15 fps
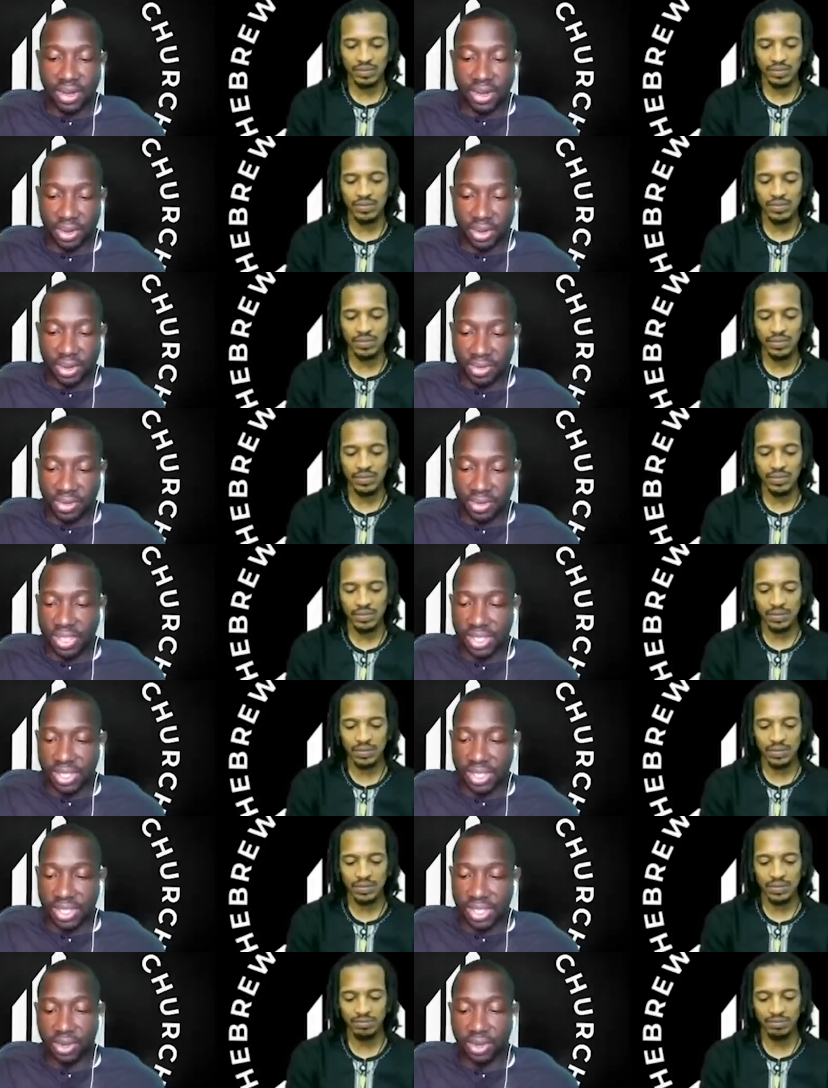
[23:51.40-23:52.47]
Speaker 1: If it's not an
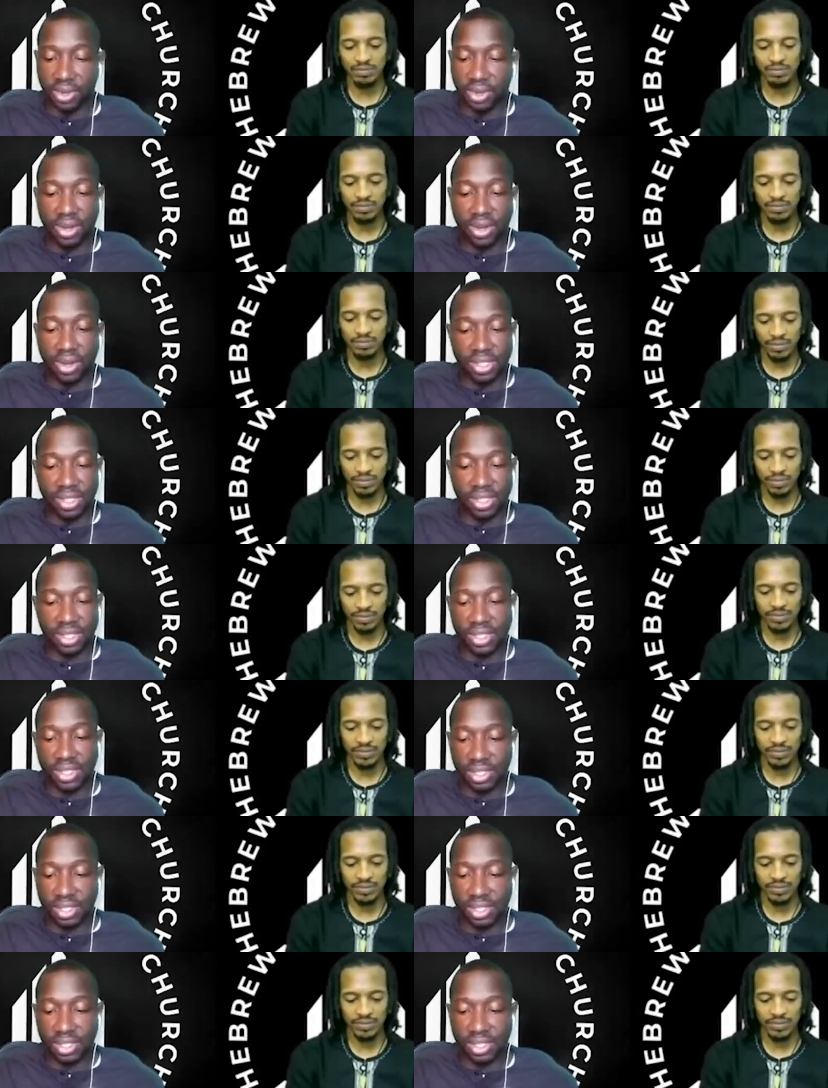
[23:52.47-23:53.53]
earthen vessel and the
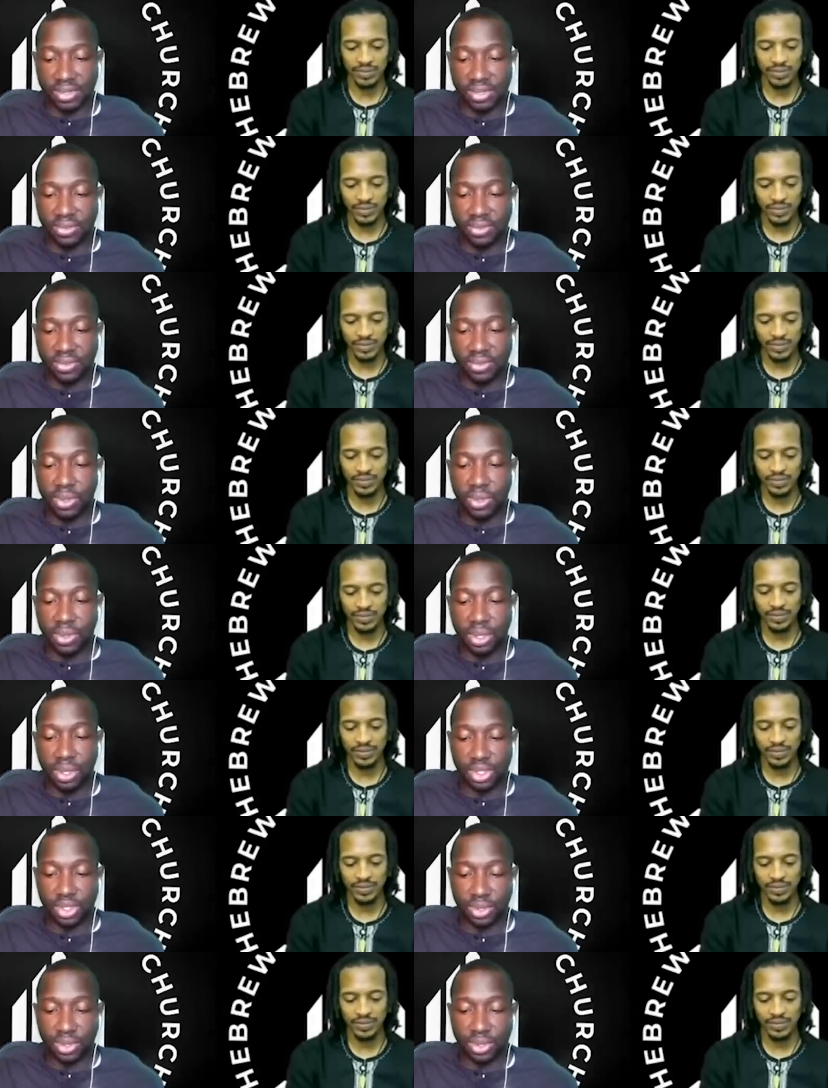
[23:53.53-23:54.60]
carcass doesn't touch the
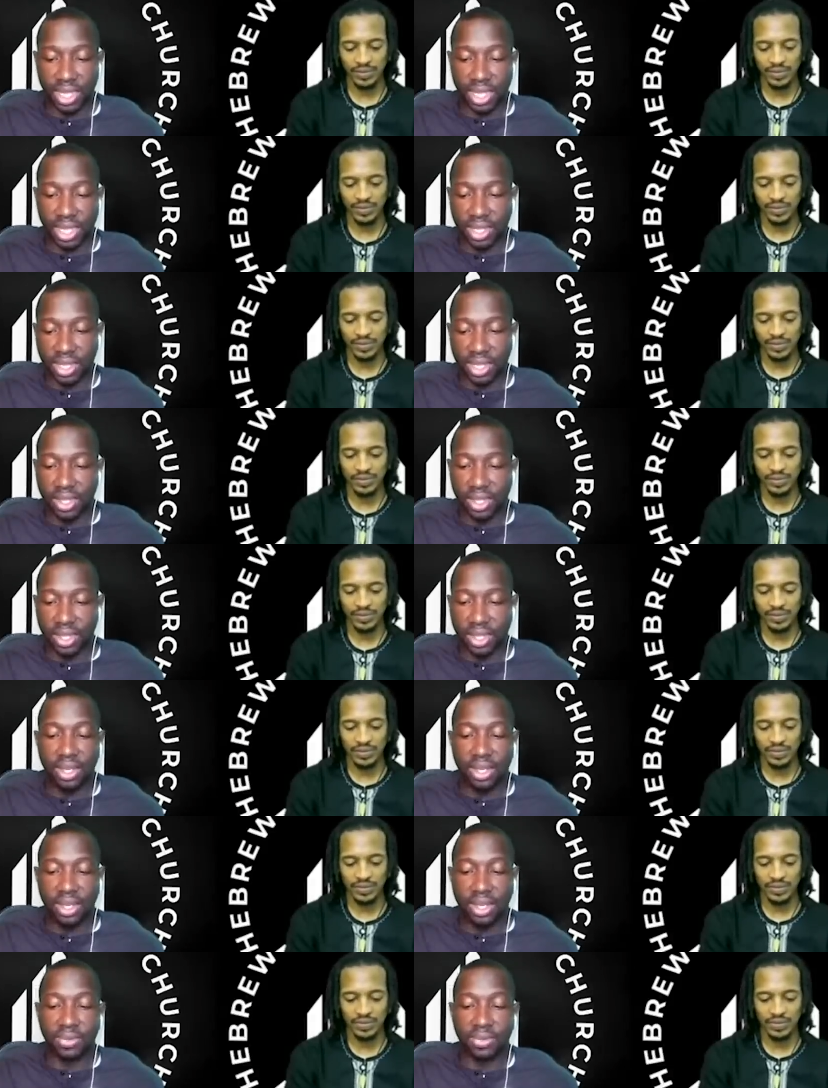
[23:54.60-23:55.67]
food or drink
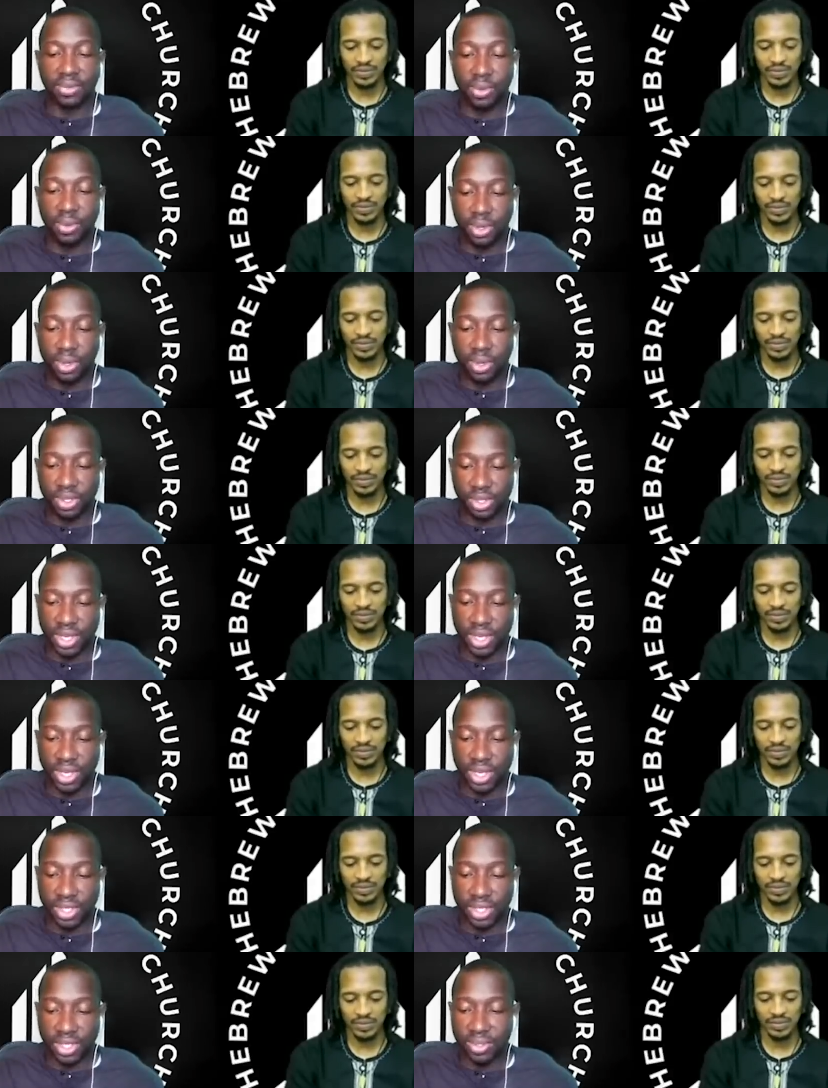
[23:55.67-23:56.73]
in it, then the
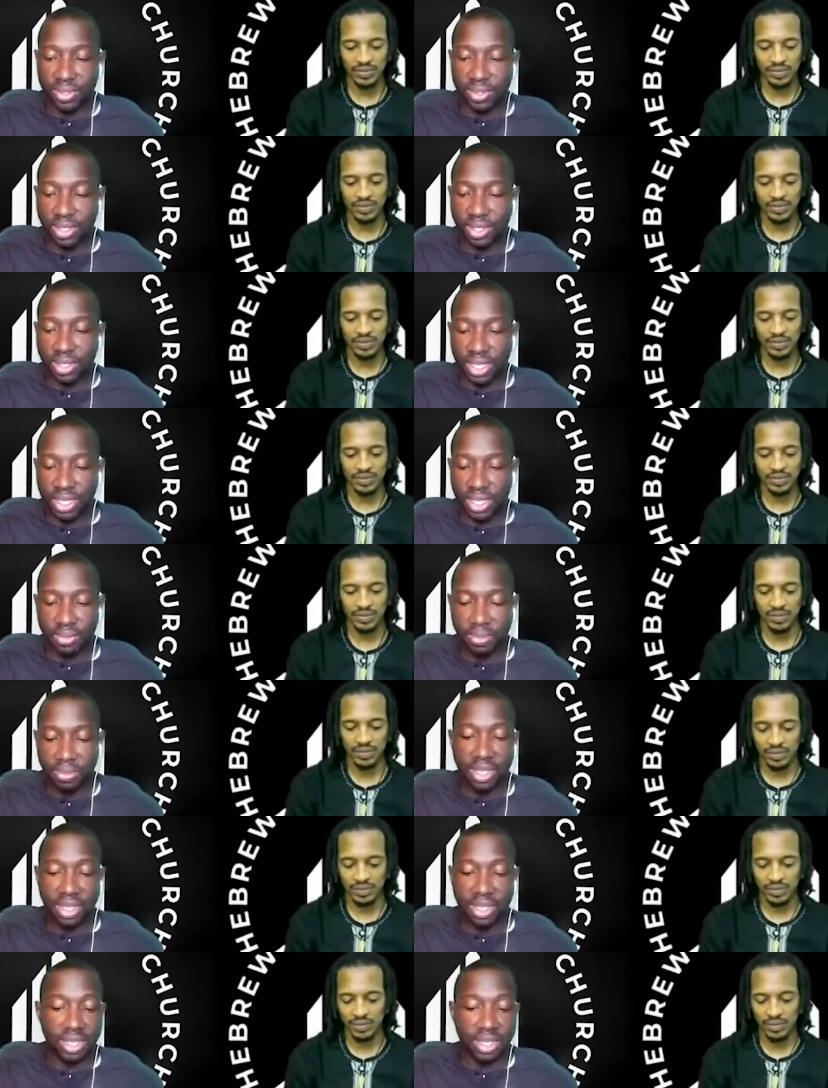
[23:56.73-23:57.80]
food or drink is still
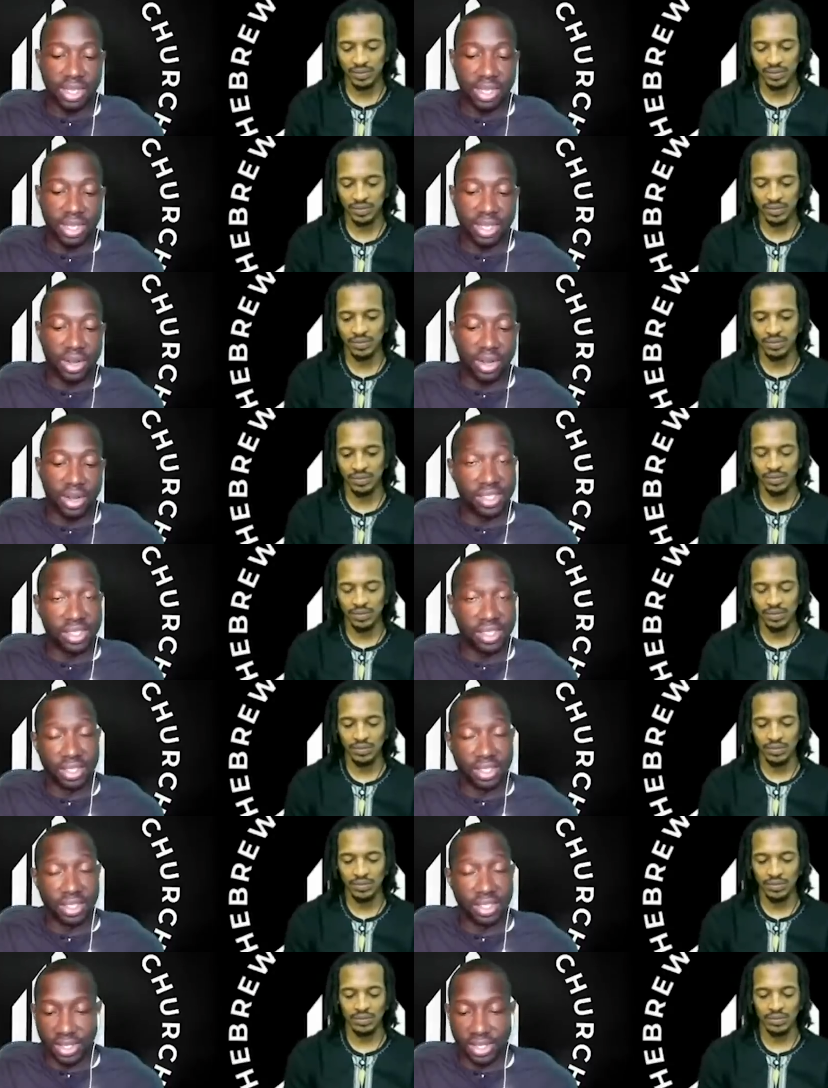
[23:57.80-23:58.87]
clean because their
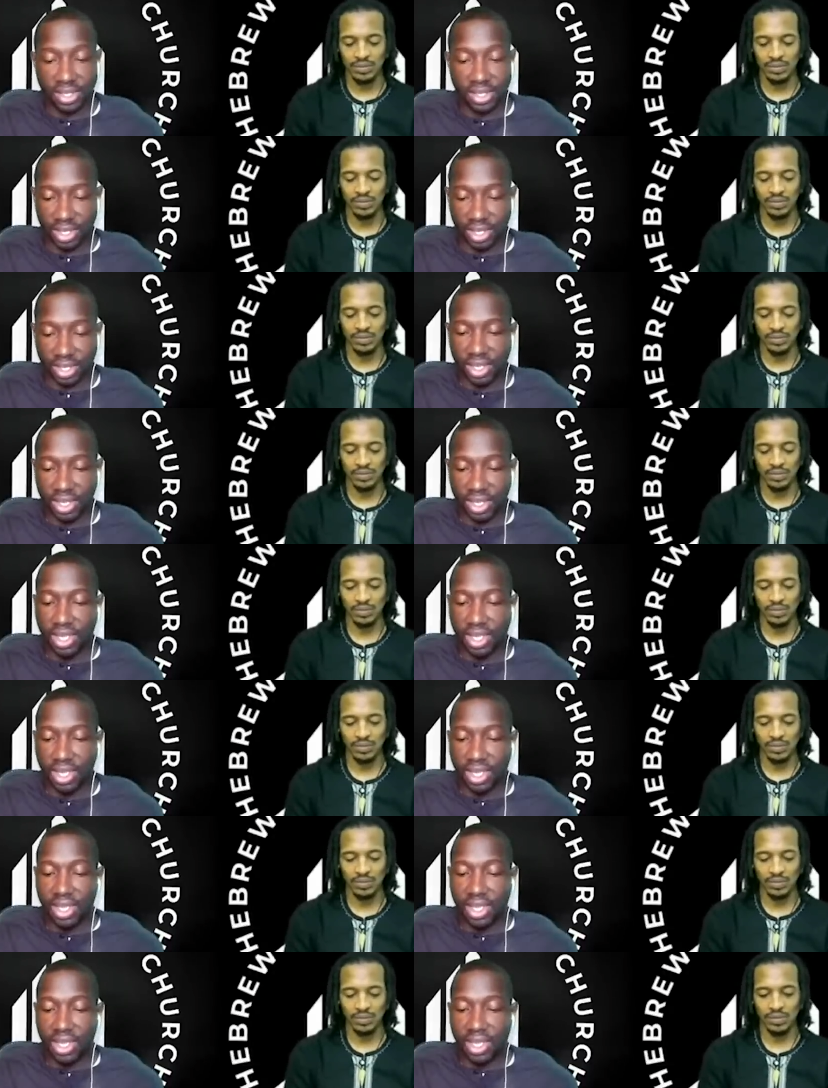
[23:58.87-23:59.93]
carcass didn't touch
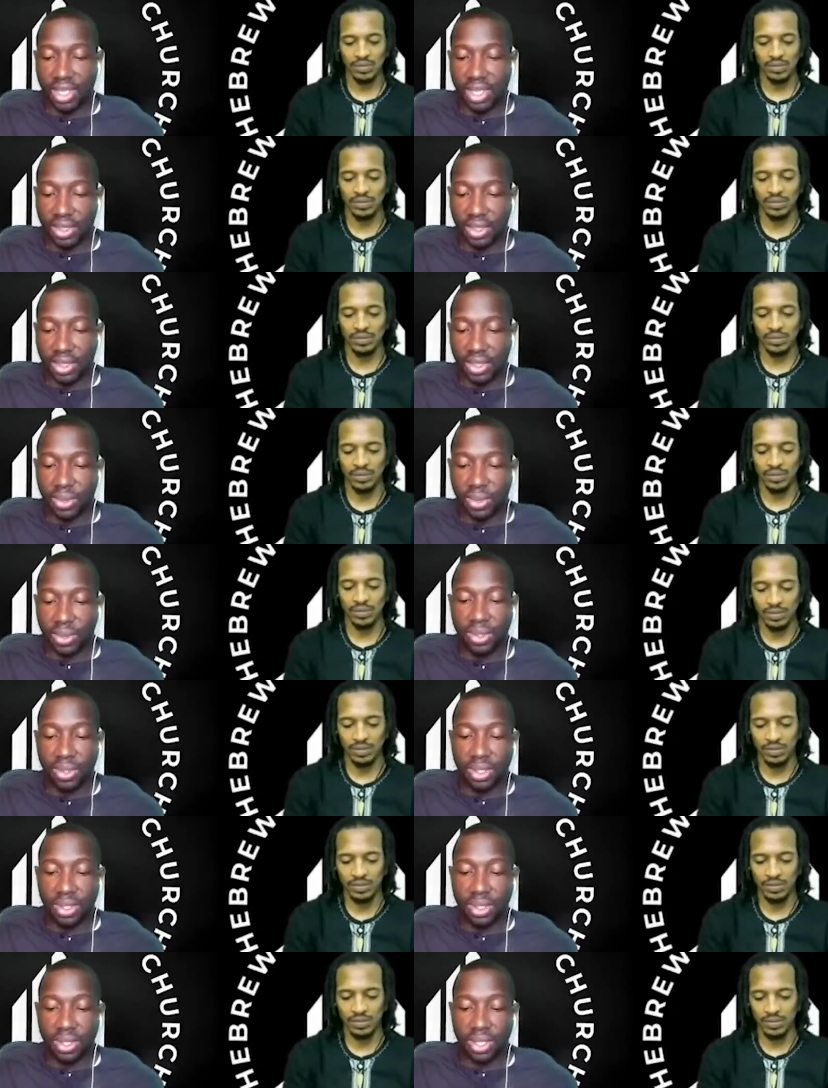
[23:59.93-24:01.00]
it.
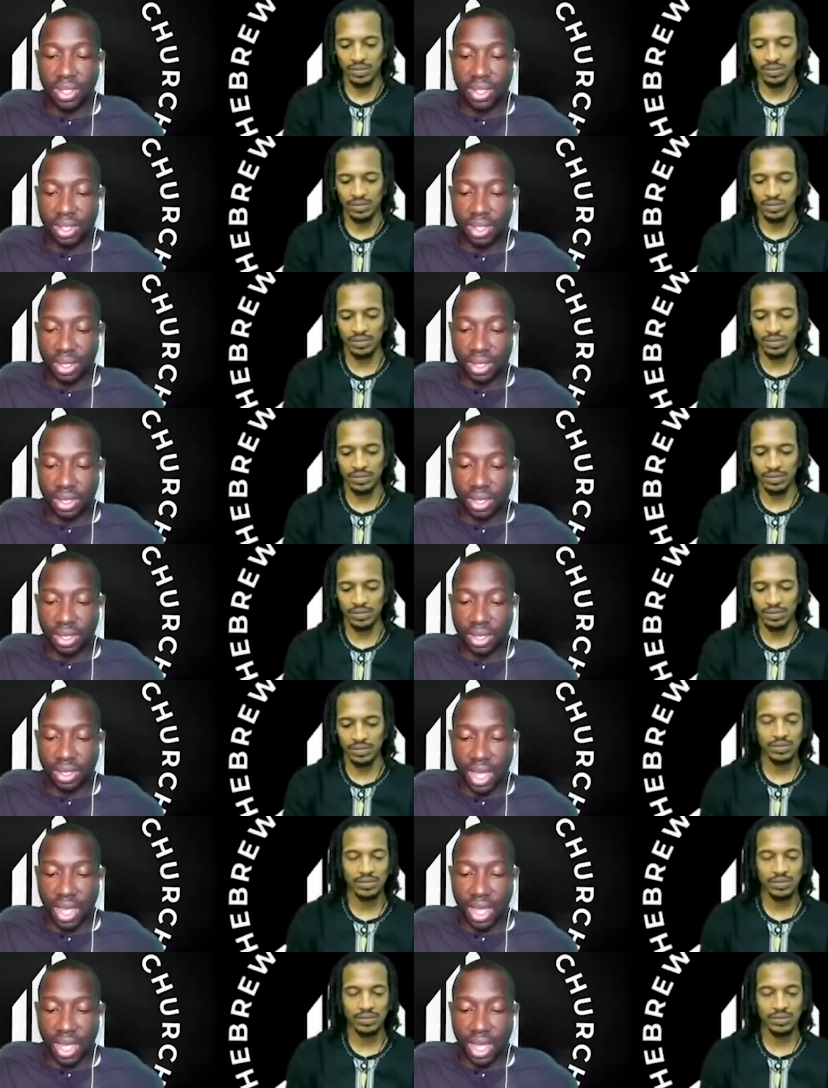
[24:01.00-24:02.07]
Though
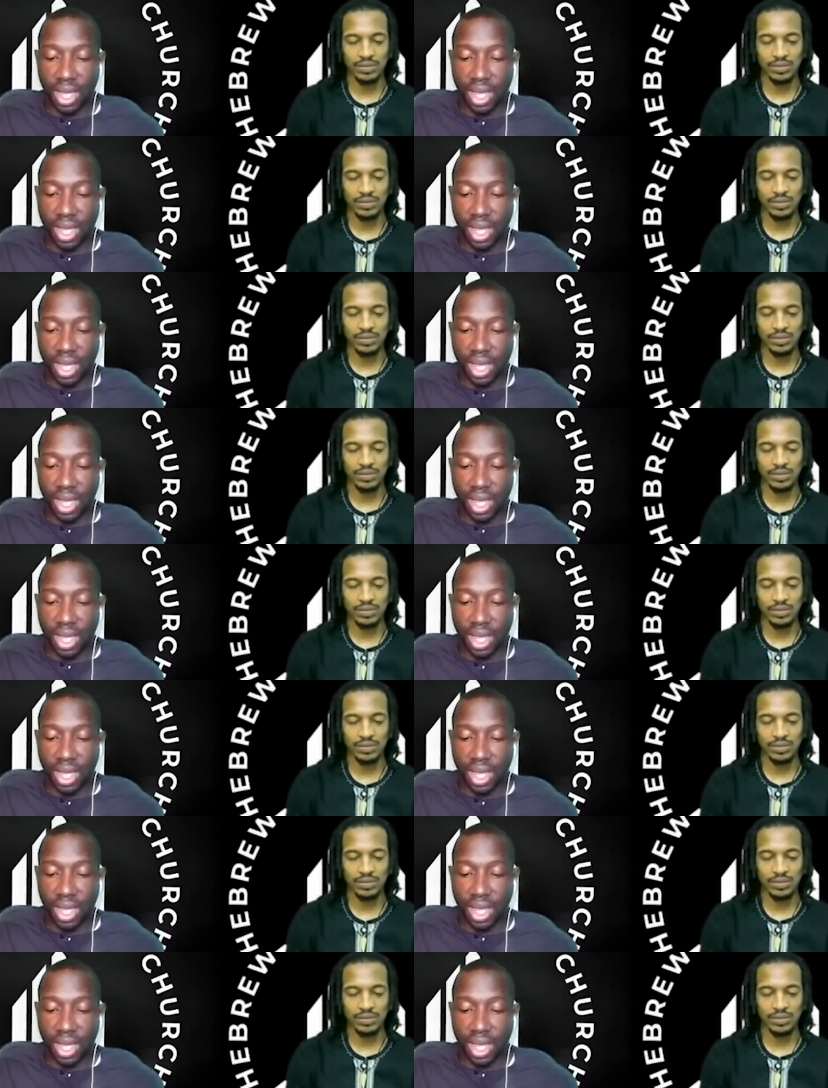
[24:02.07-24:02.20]
the